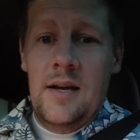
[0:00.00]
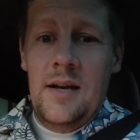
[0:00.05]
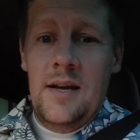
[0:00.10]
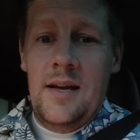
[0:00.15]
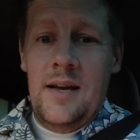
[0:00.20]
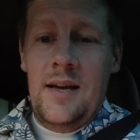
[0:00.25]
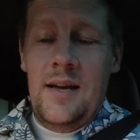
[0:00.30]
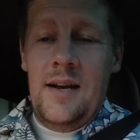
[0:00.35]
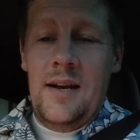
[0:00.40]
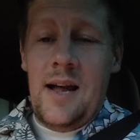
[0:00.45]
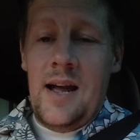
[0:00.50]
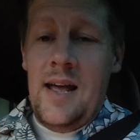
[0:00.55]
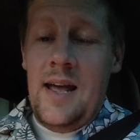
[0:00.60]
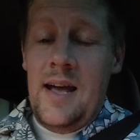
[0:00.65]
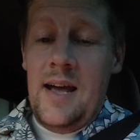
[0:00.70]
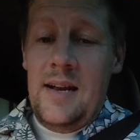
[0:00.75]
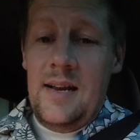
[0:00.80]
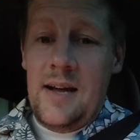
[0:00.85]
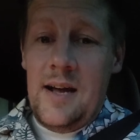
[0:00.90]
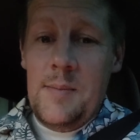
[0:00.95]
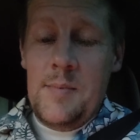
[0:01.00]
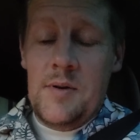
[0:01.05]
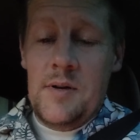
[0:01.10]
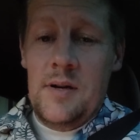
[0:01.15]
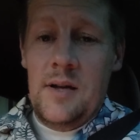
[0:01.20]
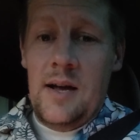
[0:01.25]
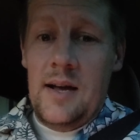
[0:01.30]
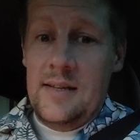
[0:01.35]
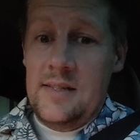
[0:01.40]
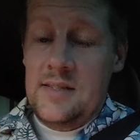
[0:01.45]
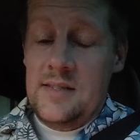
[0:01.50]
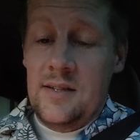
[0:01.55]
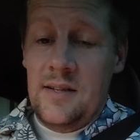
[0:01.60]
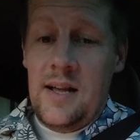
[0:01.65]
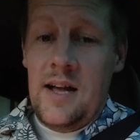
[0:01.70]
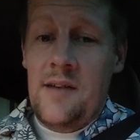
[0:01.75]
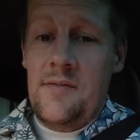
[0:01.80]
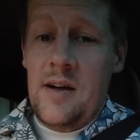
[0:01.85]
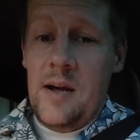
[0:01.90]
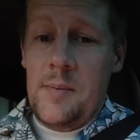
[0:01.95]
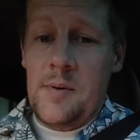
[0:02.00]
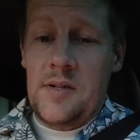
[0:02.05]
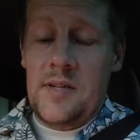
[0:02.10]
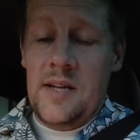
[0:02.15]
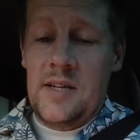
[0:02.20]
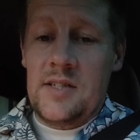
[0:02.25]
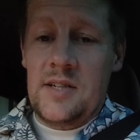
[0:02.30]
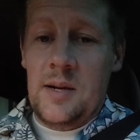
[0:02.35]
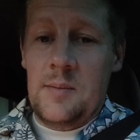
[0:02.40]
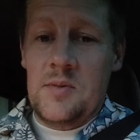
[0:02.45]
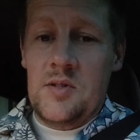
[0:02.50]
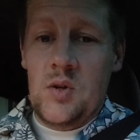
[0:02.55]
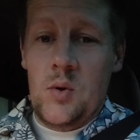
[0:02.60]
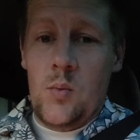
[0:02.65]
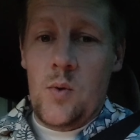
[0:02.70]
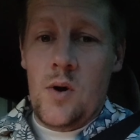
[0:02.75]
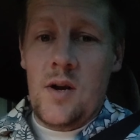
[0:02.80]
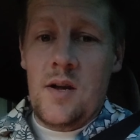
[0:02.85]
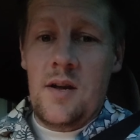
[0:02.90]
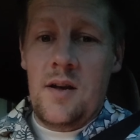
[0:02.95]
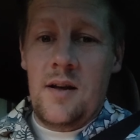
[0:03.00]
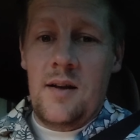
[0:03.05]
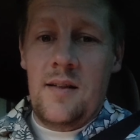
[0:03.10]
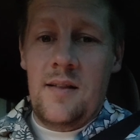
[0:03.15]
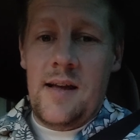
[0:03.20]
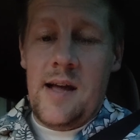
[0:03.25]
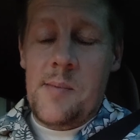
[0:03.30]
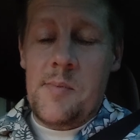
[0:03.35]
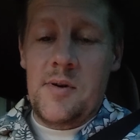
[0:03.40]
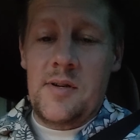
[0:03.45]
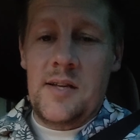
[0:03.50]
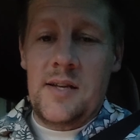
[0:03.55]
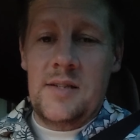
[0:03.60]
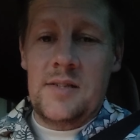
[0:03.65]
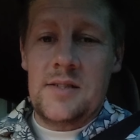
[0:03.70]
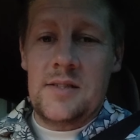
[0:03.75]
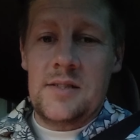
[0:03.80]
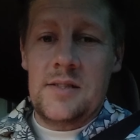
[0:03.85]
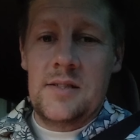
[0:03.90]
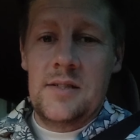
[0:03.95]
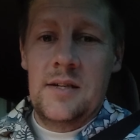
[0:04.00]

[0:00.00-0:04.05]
And I still have hypertension. I'm still working on the hypertension.